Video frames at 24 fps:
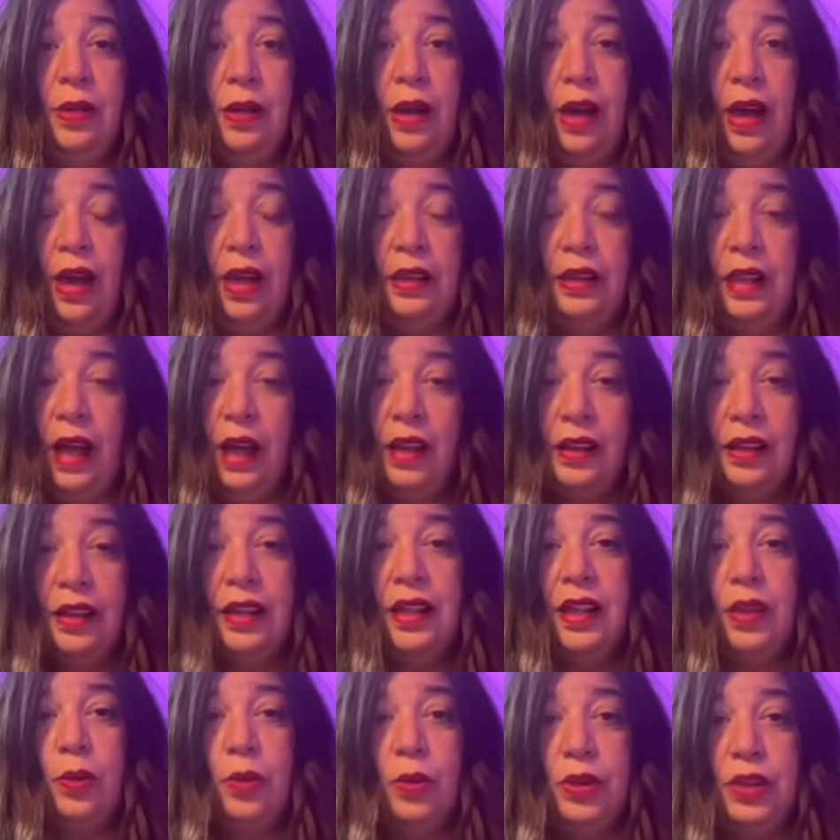Uh, that
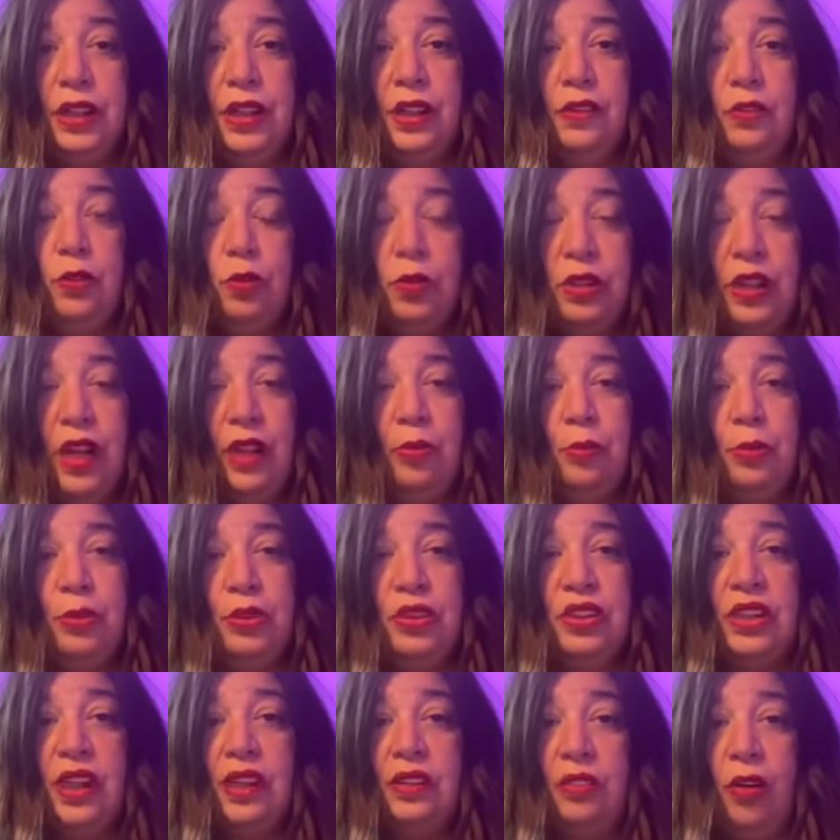link will give you ten
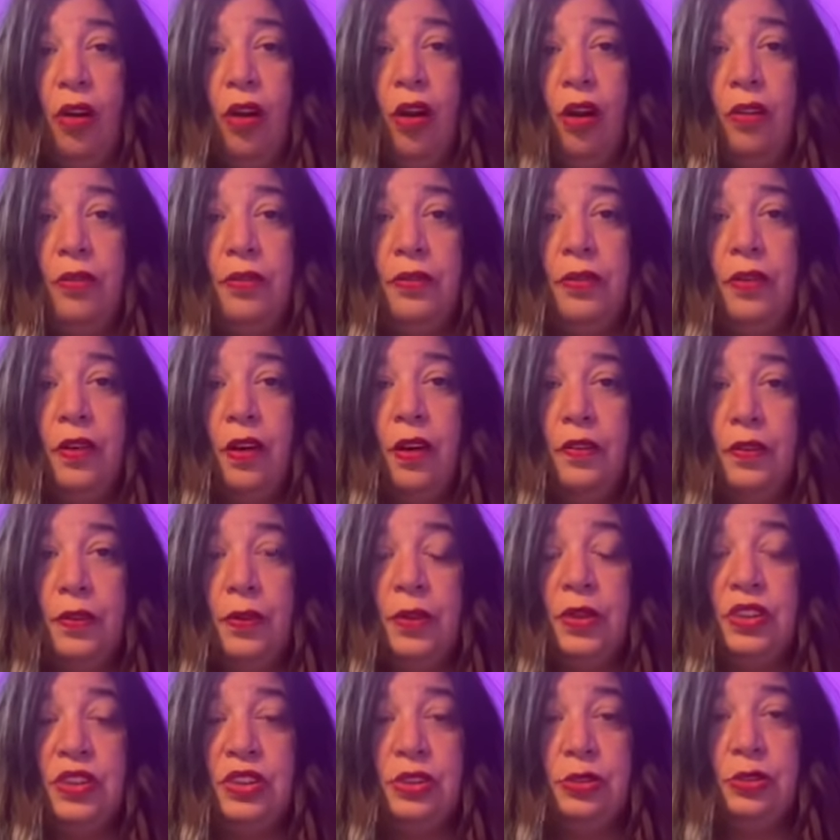percent off of
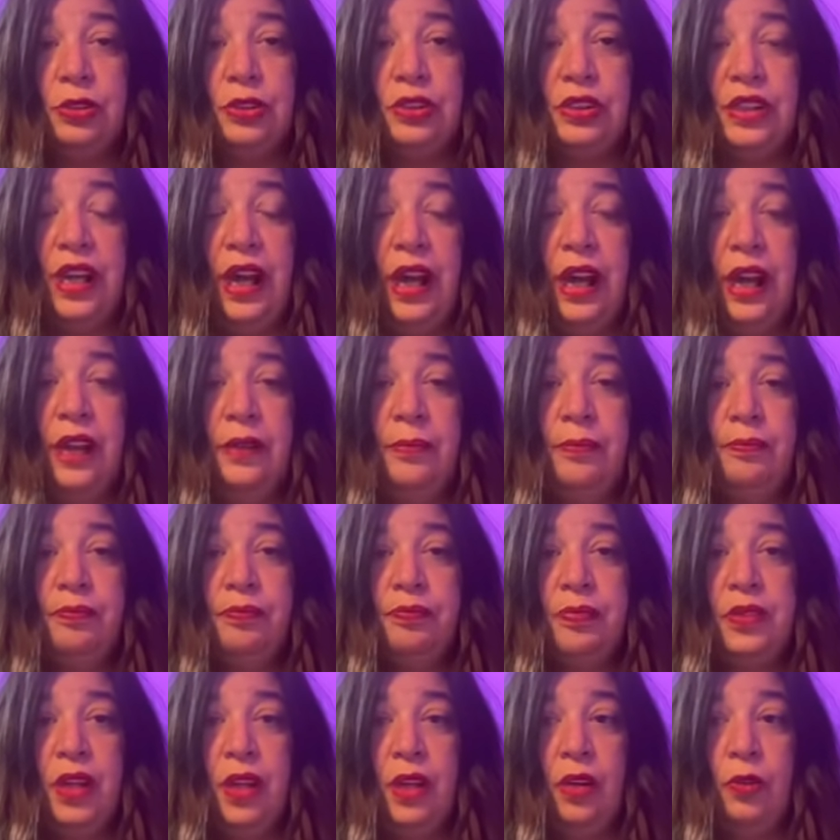crystals. And
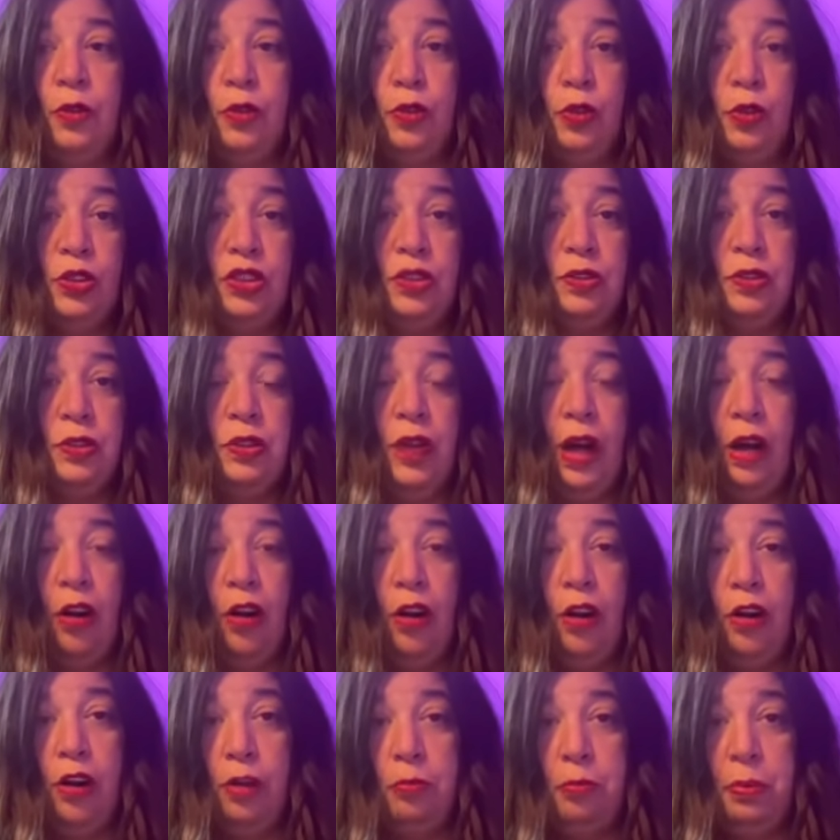for those of you that
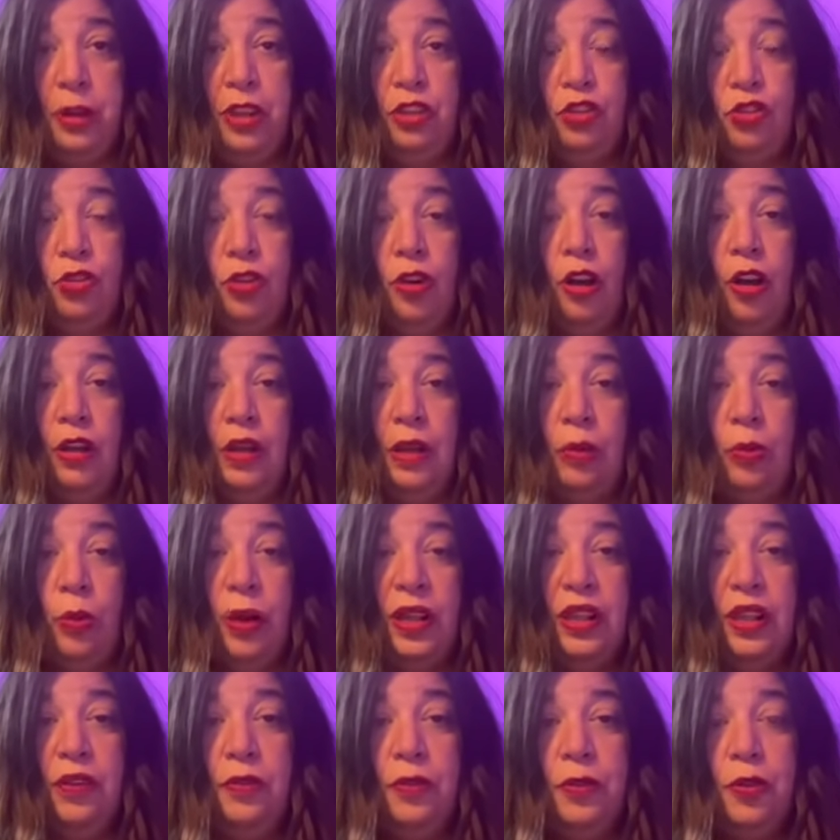are on Patreon and
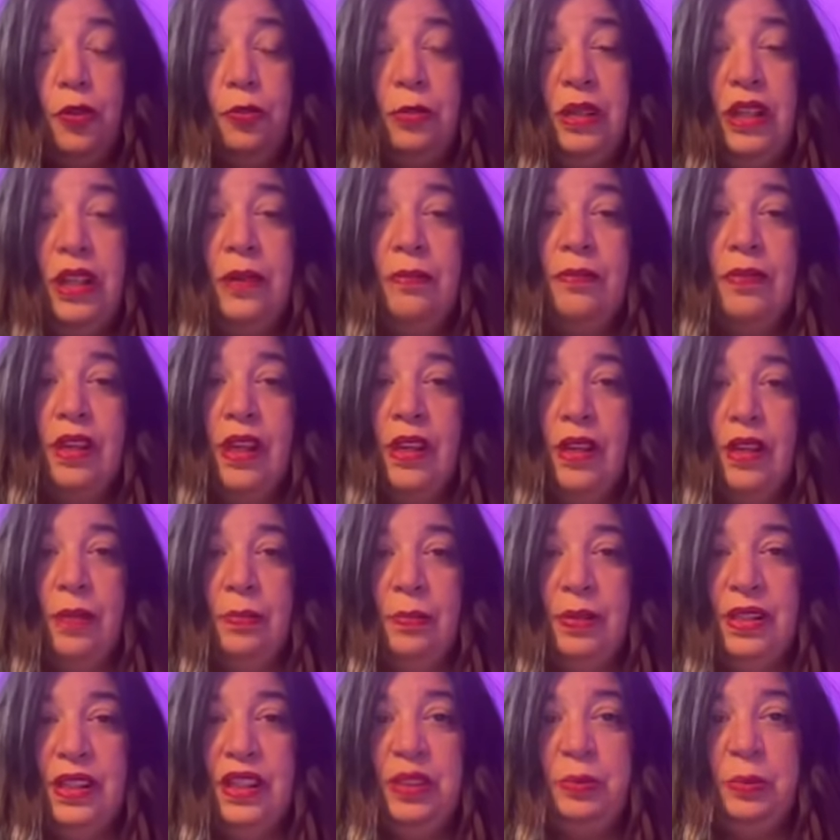waiting for me,
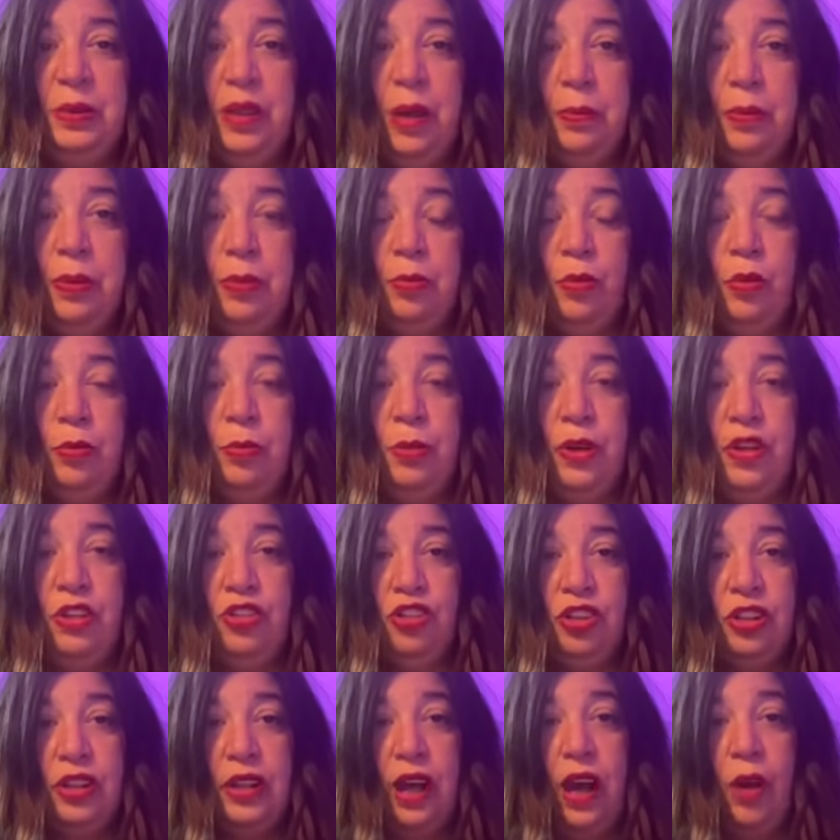please be a bit more
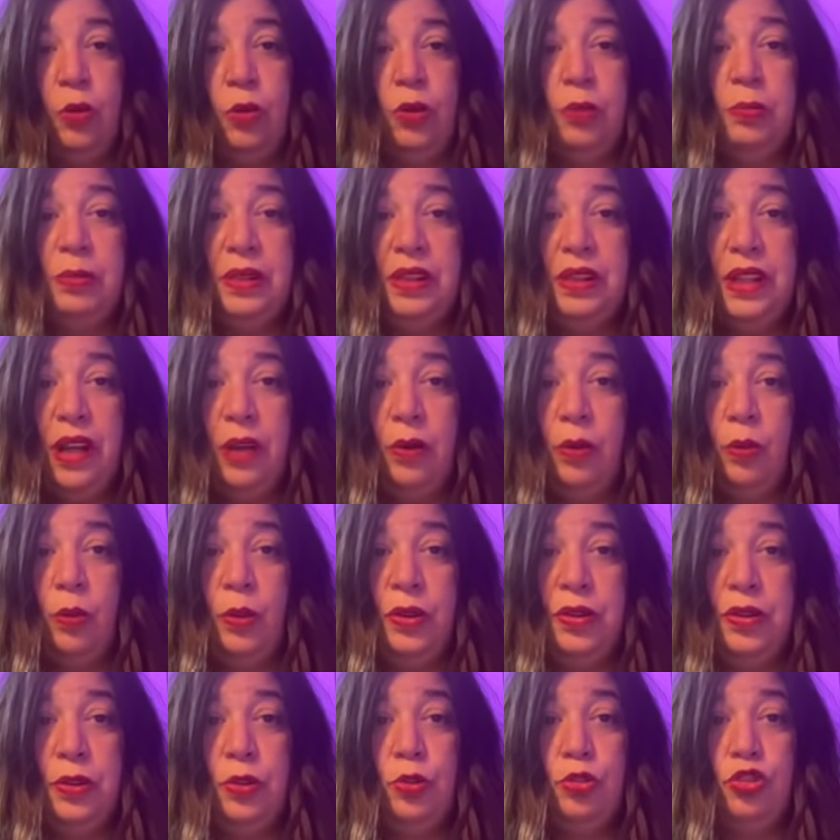patient. I will be there
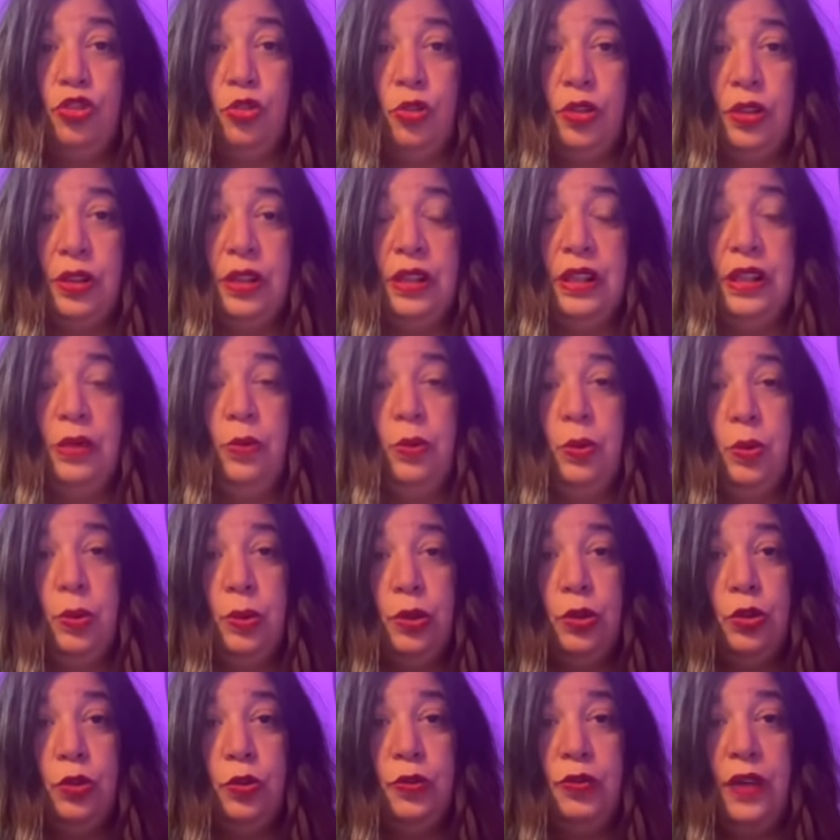with you shortly. We will
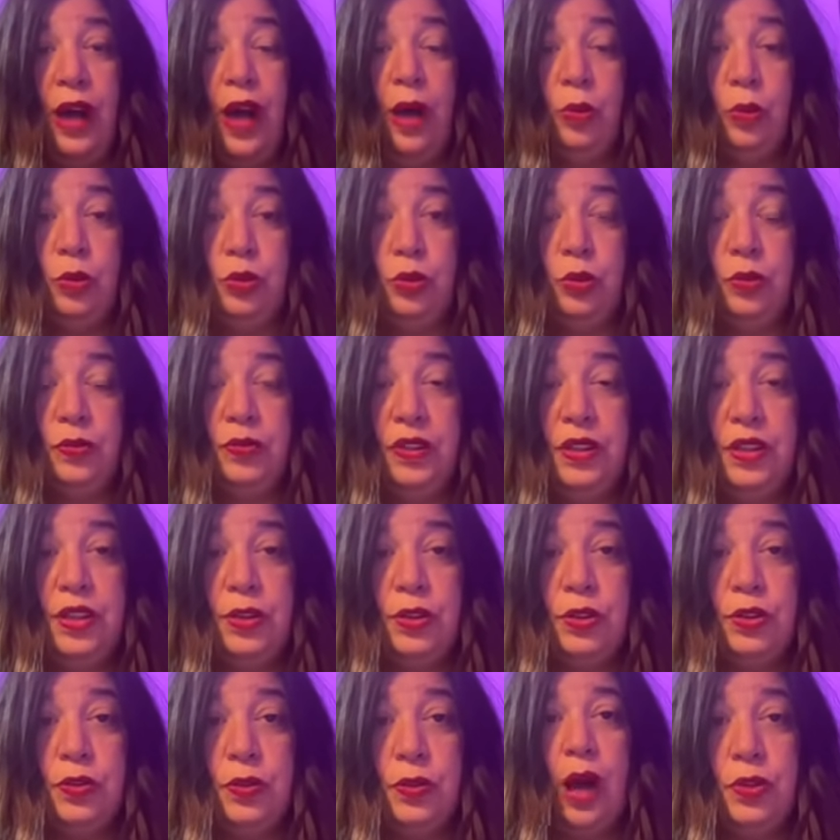do, I will do
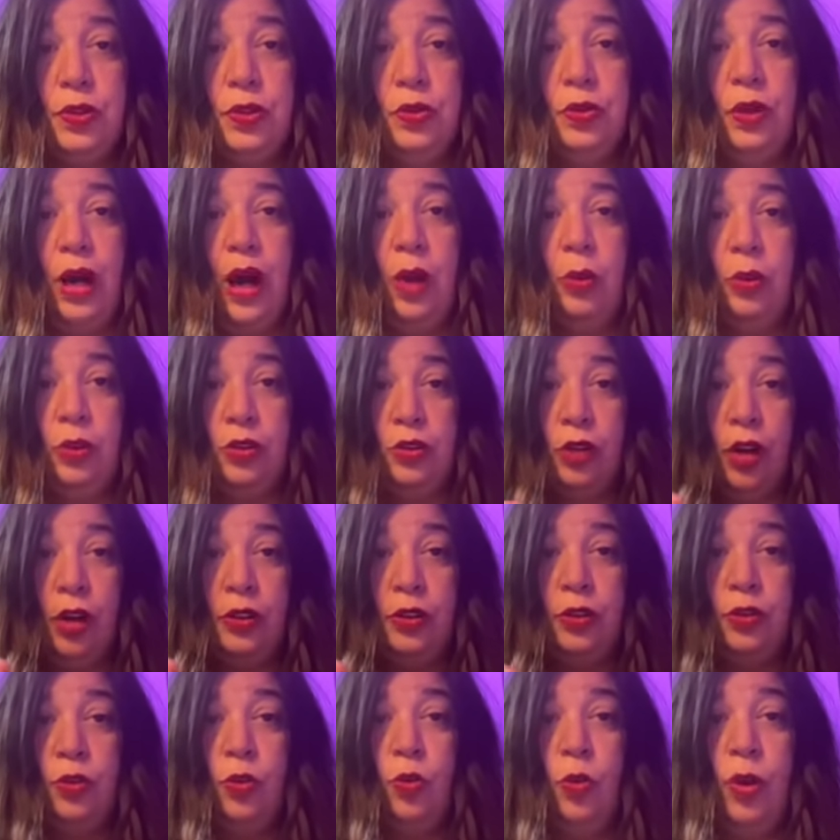videos for you. I will talk
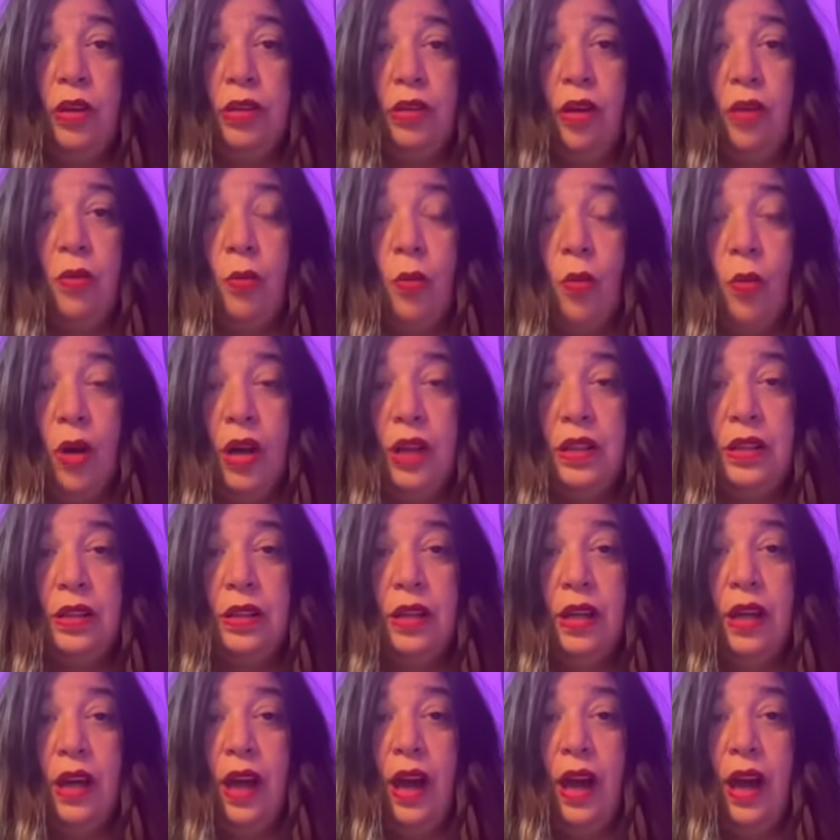to you one-on-one.